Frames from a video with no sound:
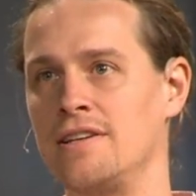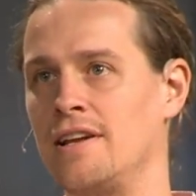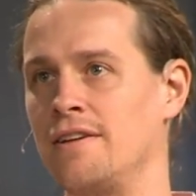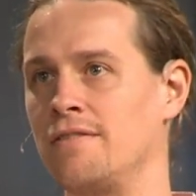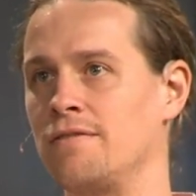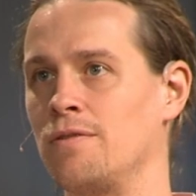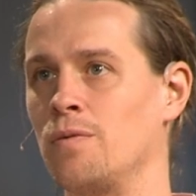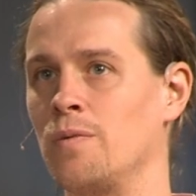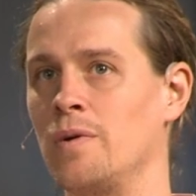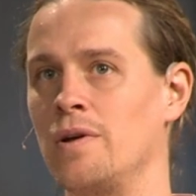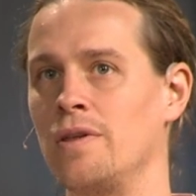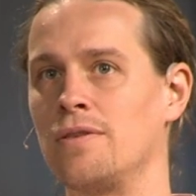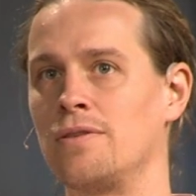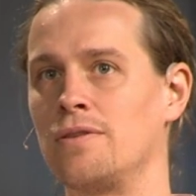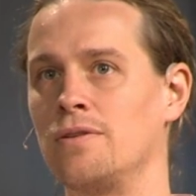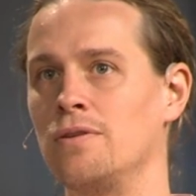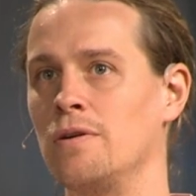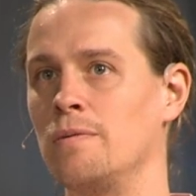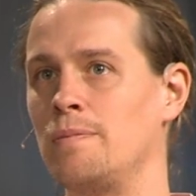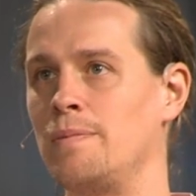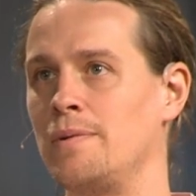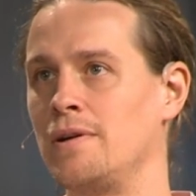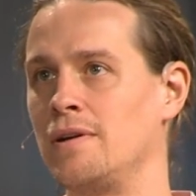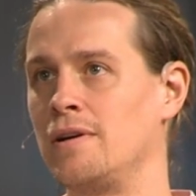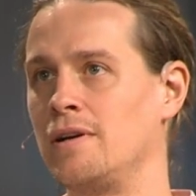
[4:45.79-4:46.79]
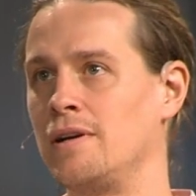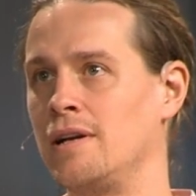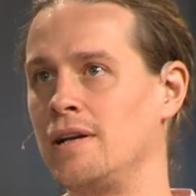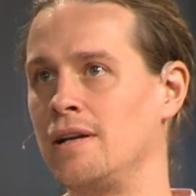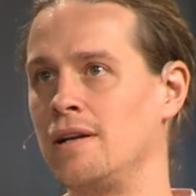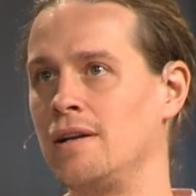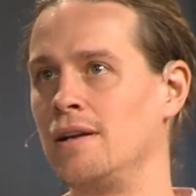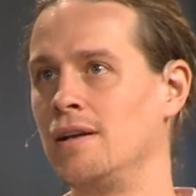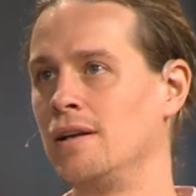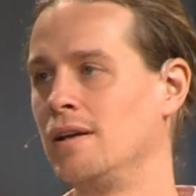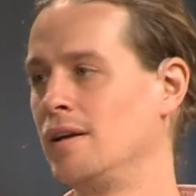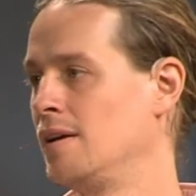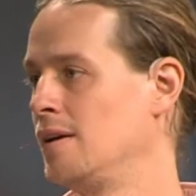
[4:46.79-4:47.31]
I never went through a
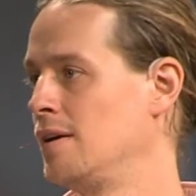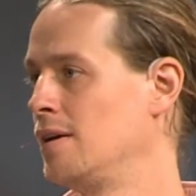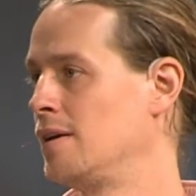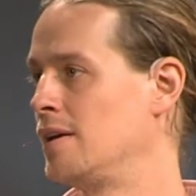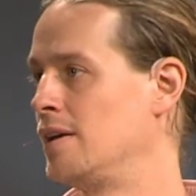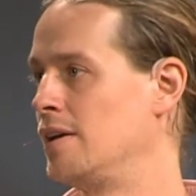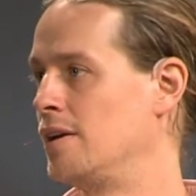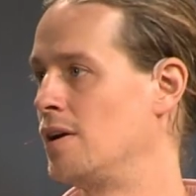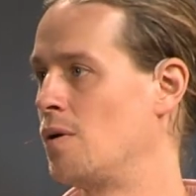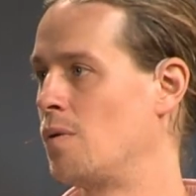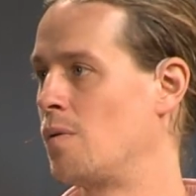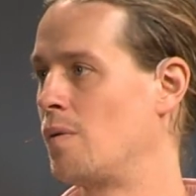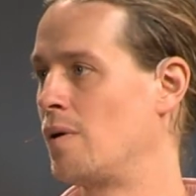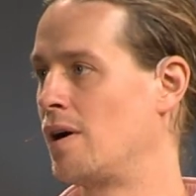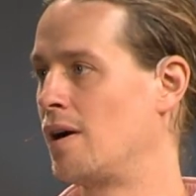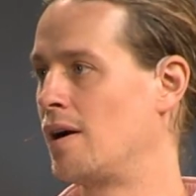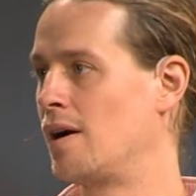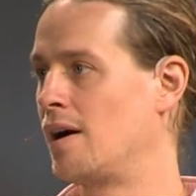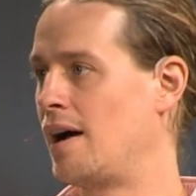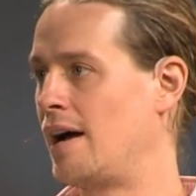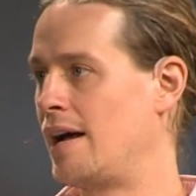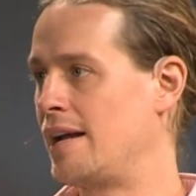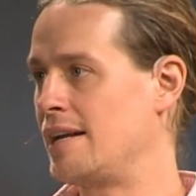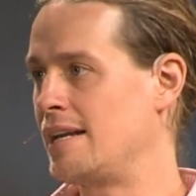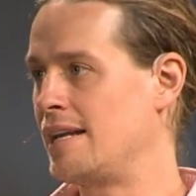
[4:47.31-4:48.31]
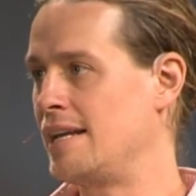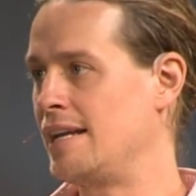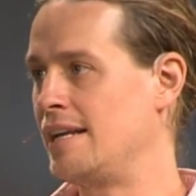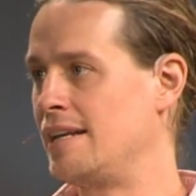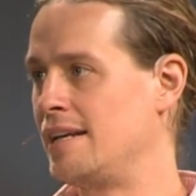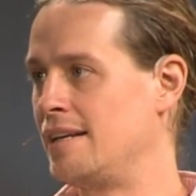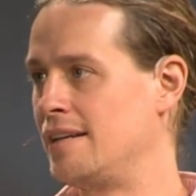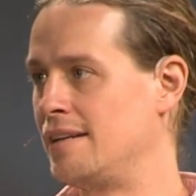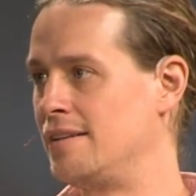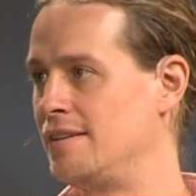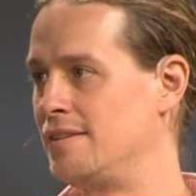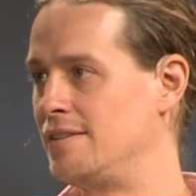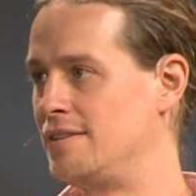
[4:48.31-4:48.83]
period, you know, where I
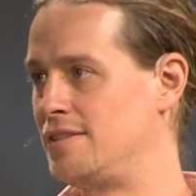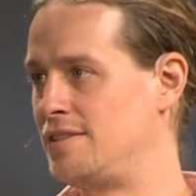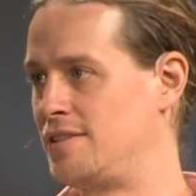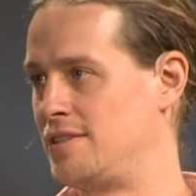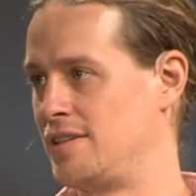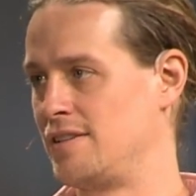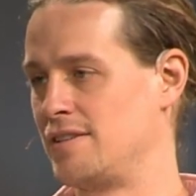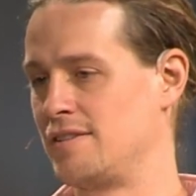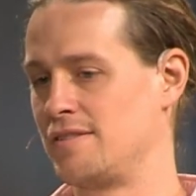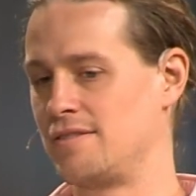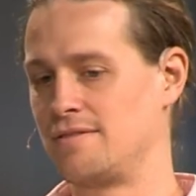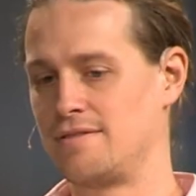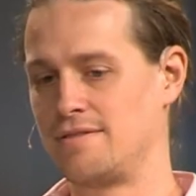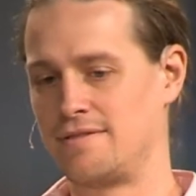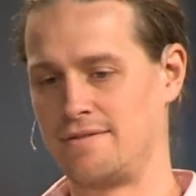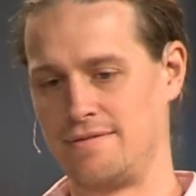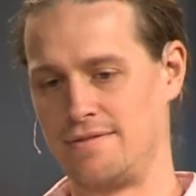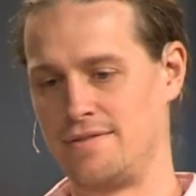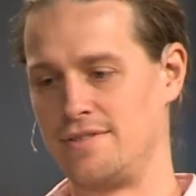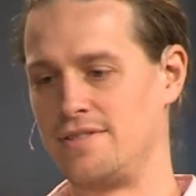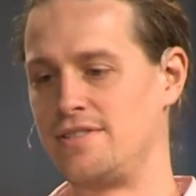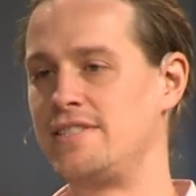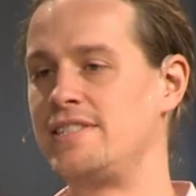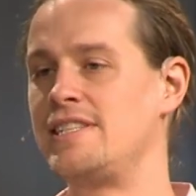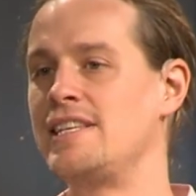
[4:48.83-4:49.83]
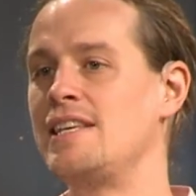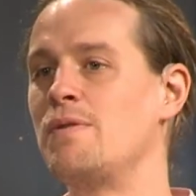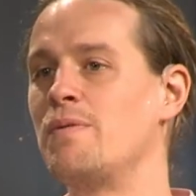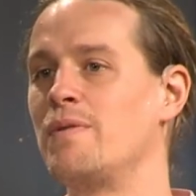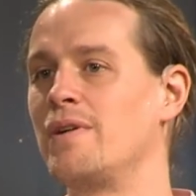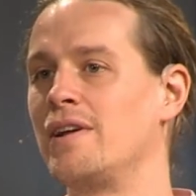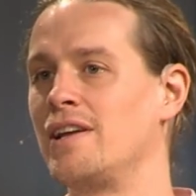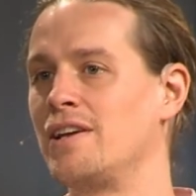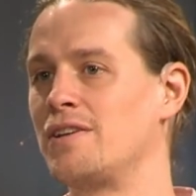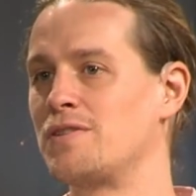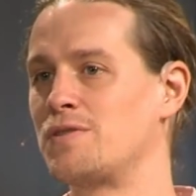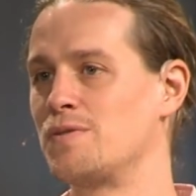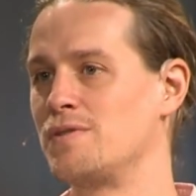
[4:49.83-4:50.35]
needed to see
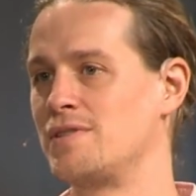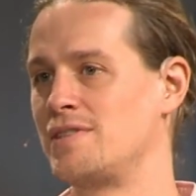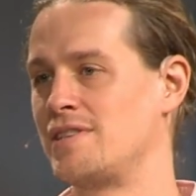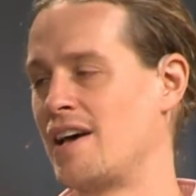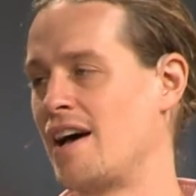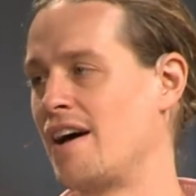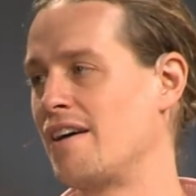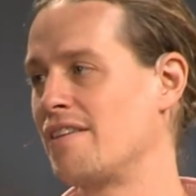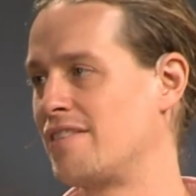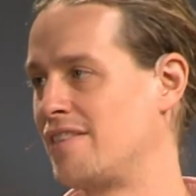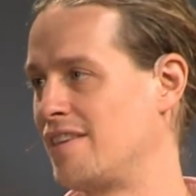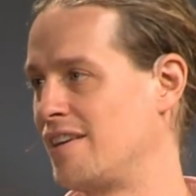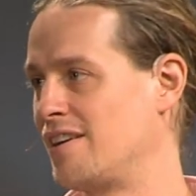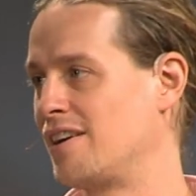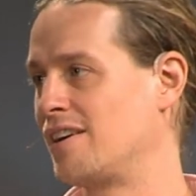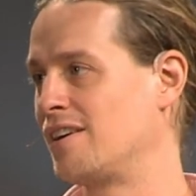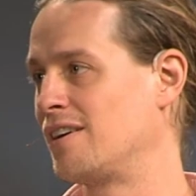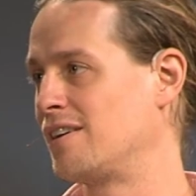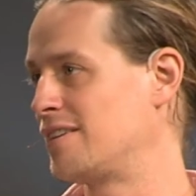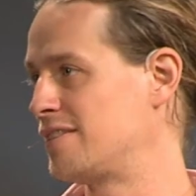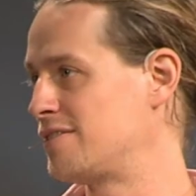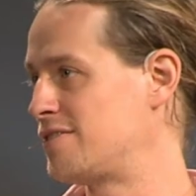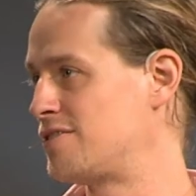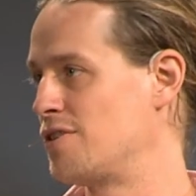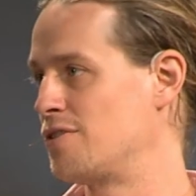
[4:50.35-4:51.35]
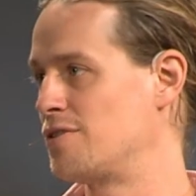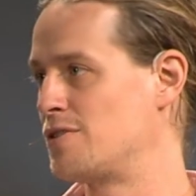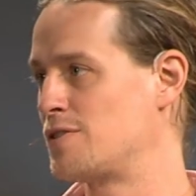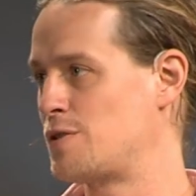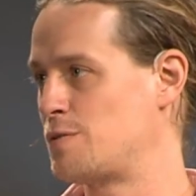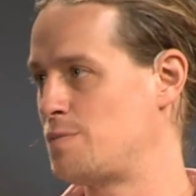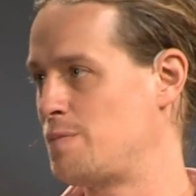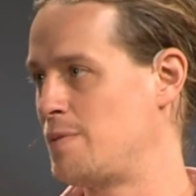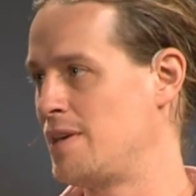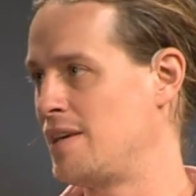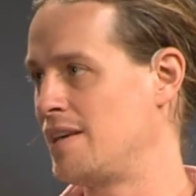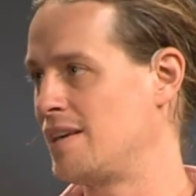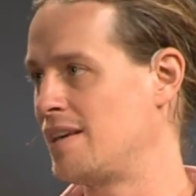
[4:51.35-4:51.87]
what else was out there, so to
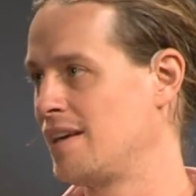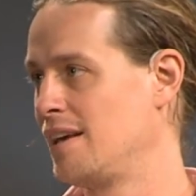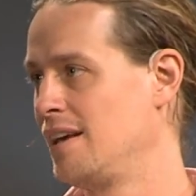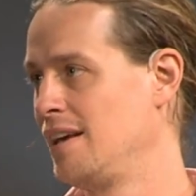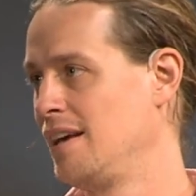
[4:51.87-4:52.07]
speak.